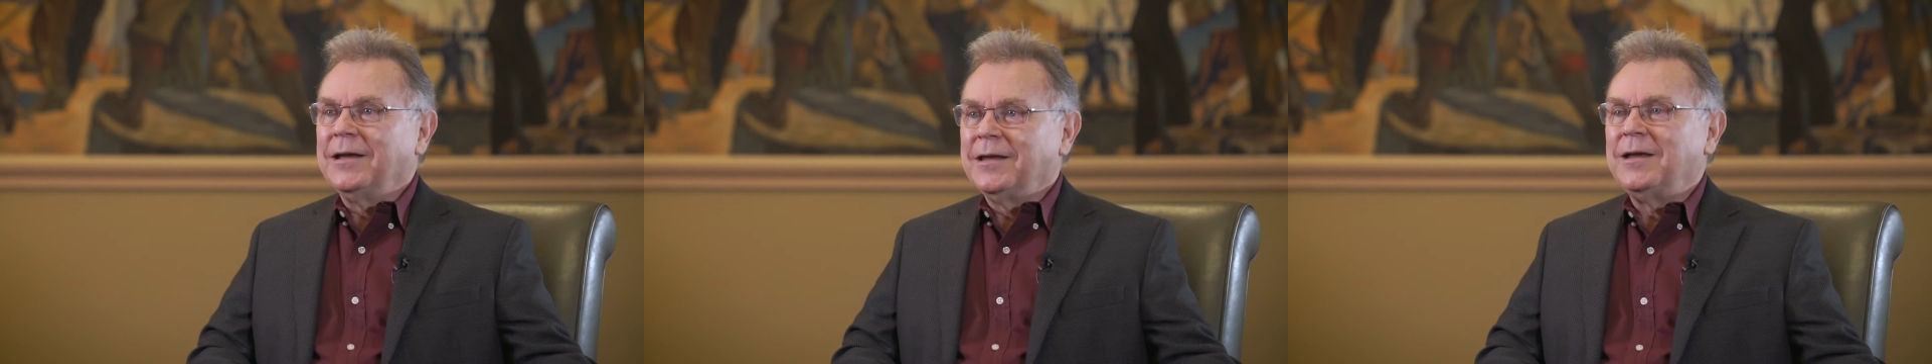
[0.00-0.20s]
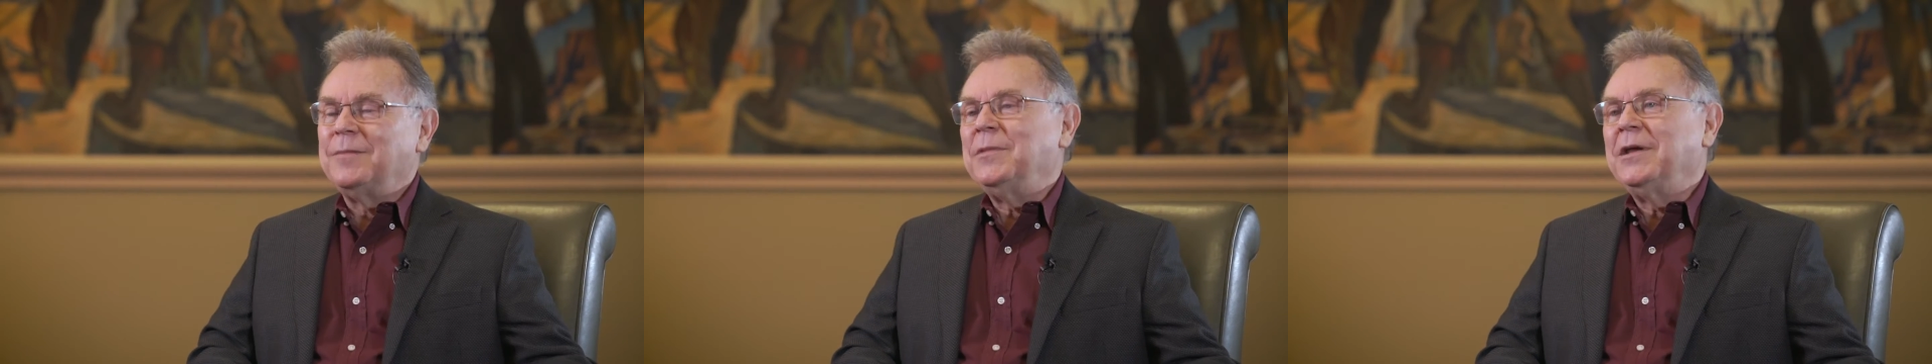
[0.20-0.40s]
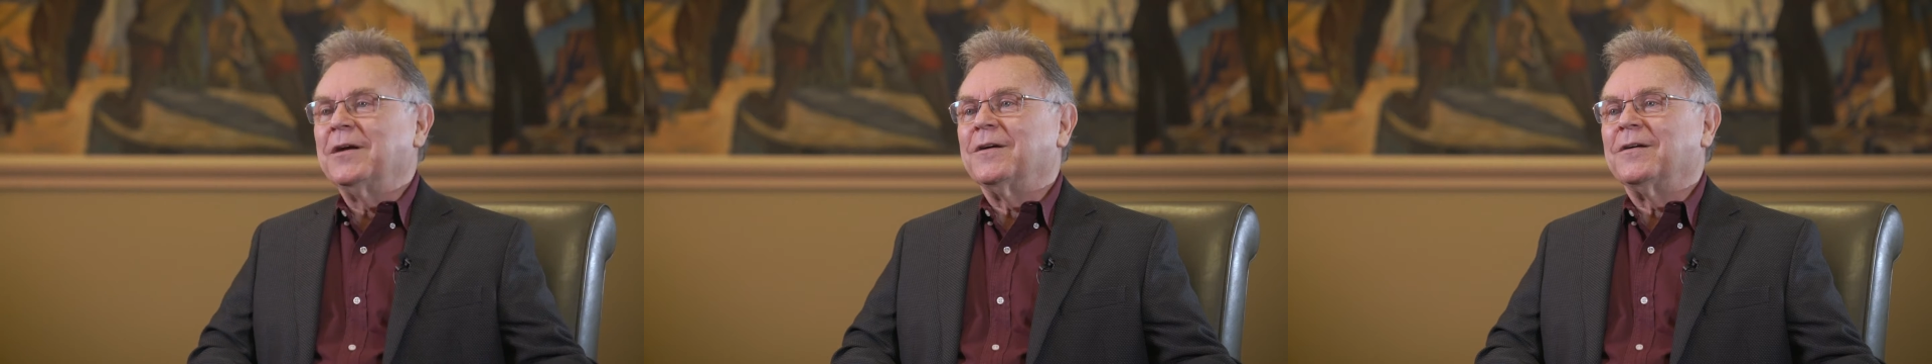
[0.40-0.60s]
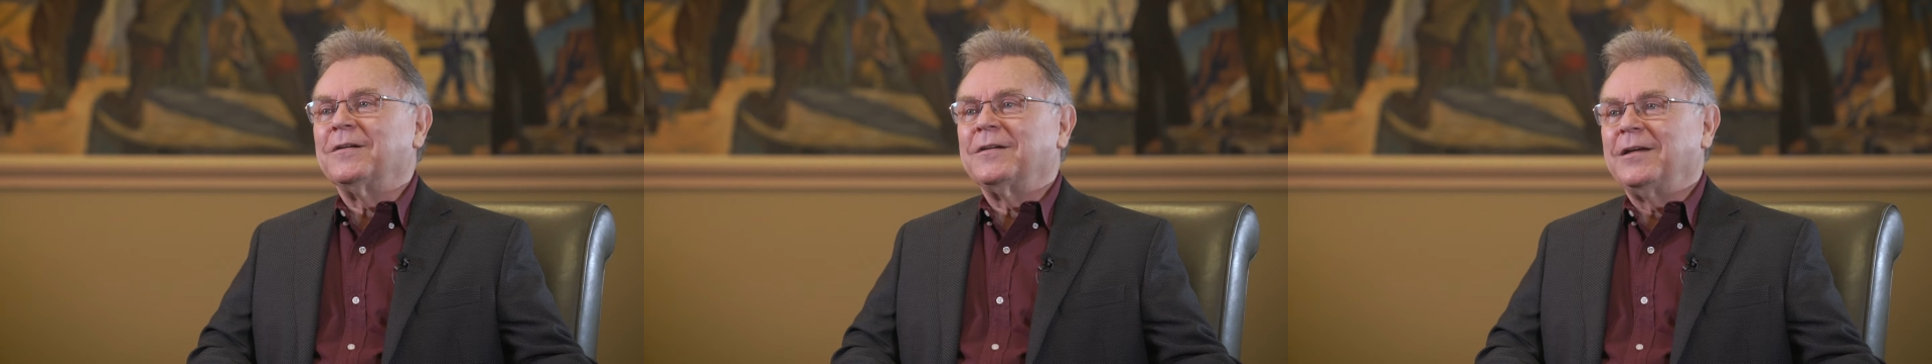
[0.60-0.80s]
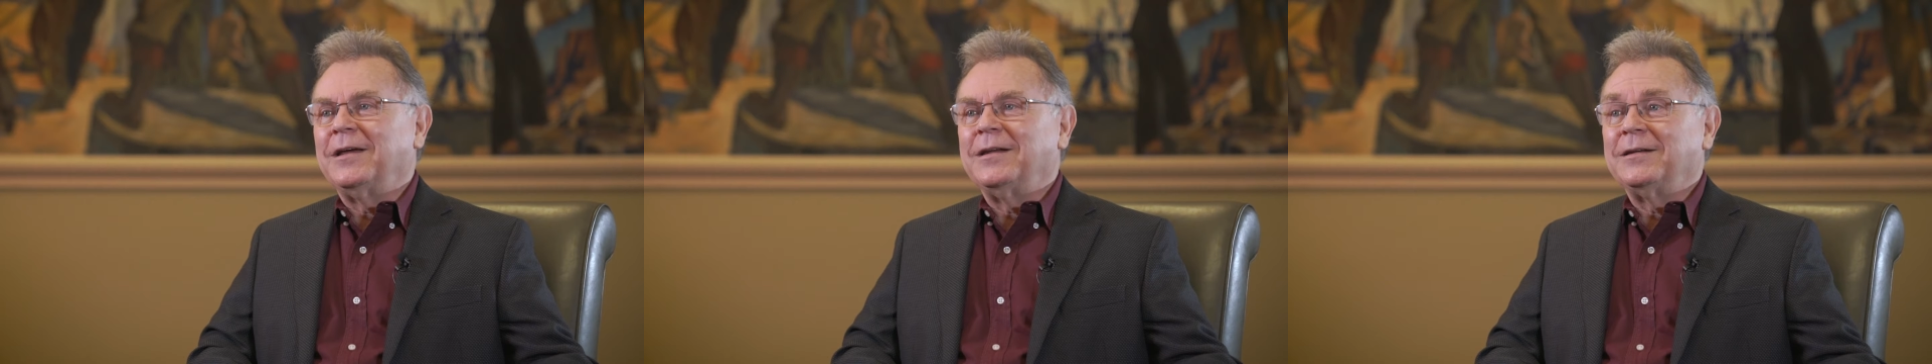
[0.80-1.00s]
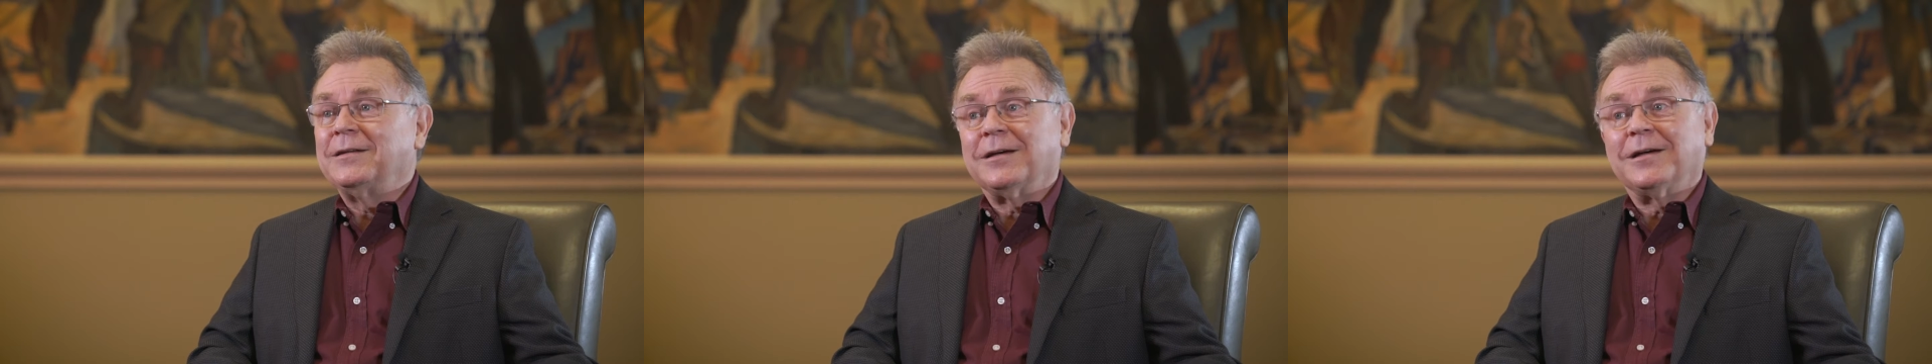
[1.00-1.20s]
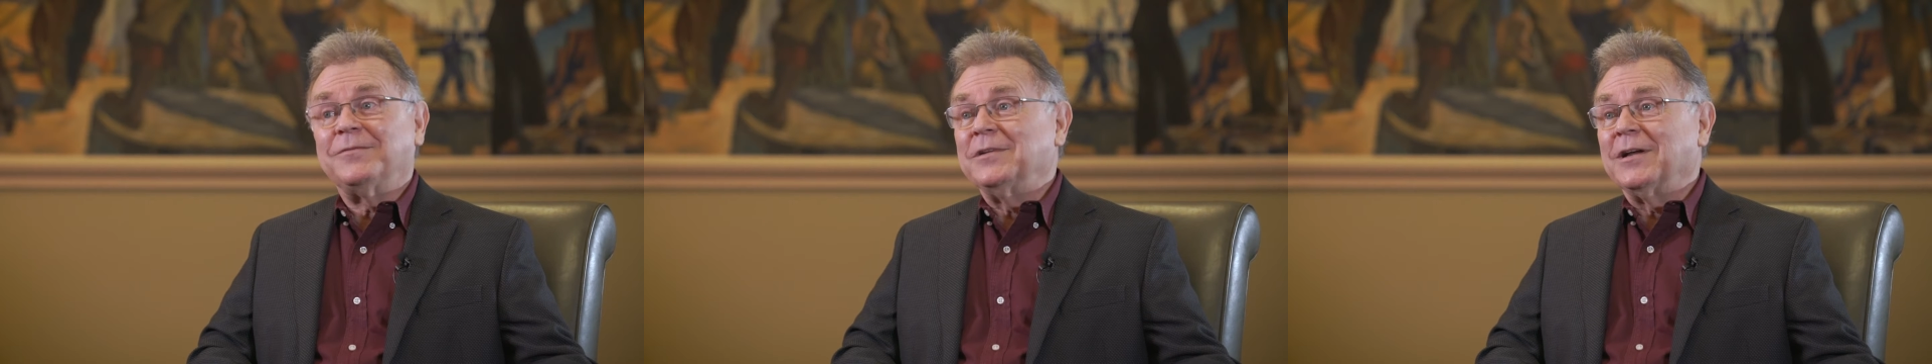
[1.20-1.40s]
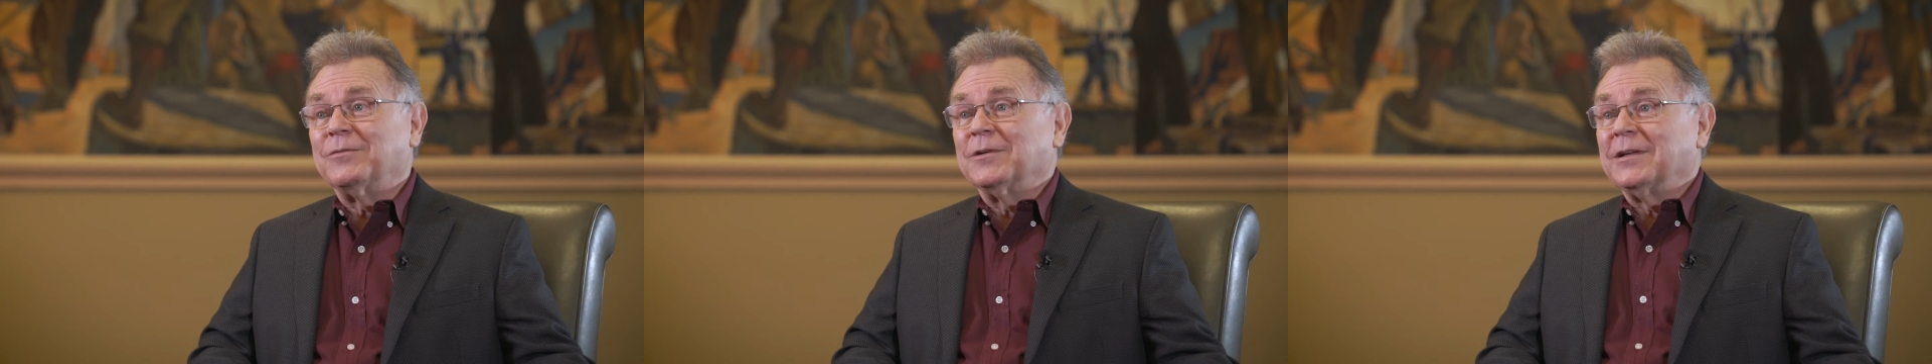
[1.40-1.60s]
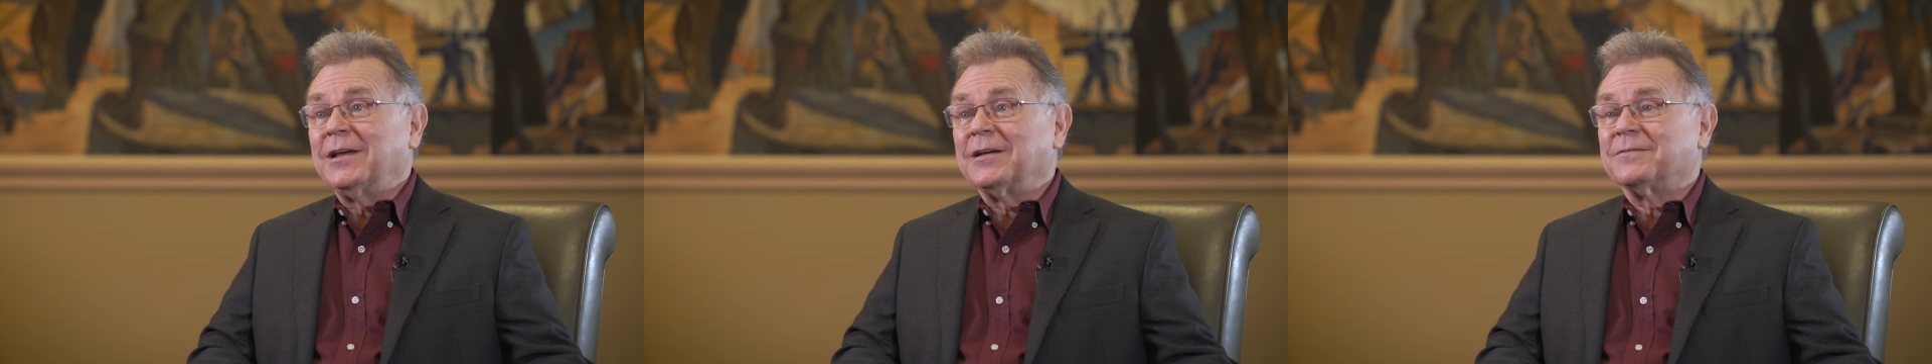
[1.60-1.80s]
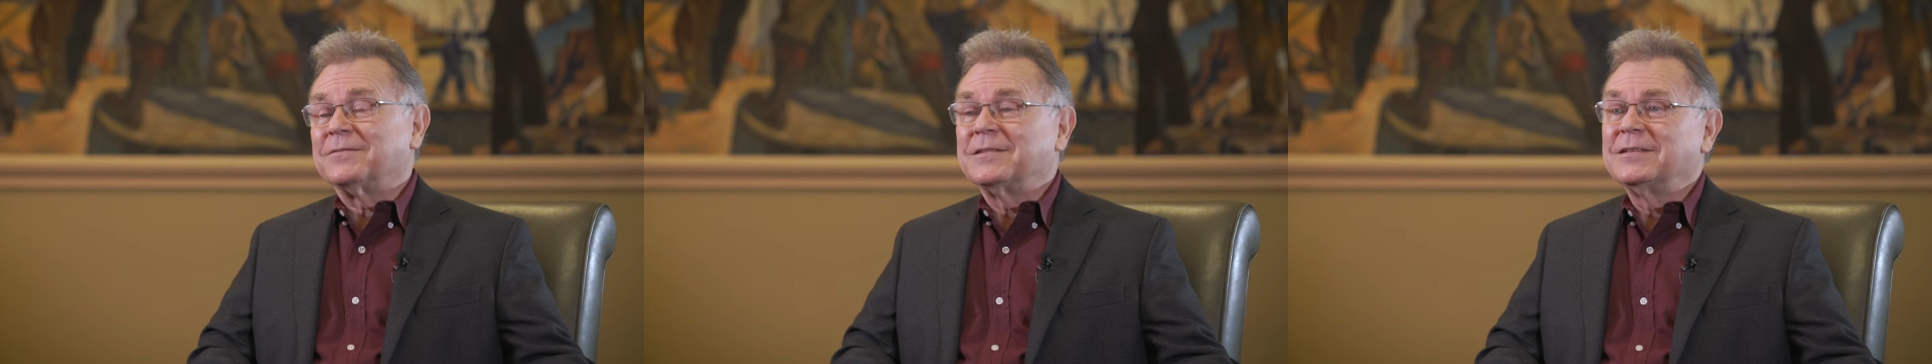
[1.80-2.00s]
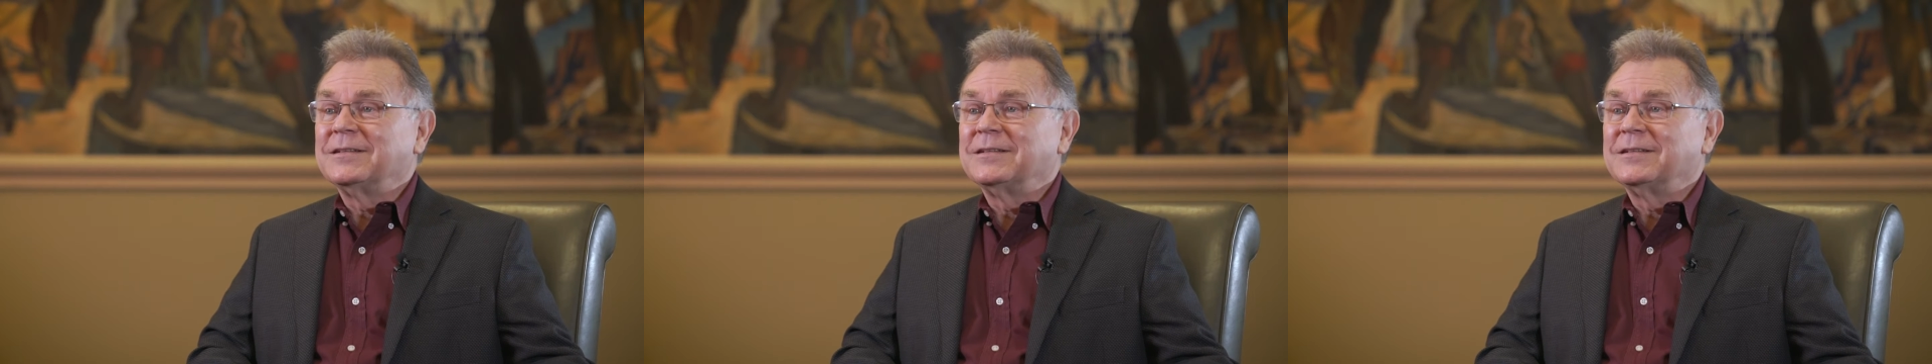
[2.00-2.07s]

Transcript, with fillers: came here, and I've never left.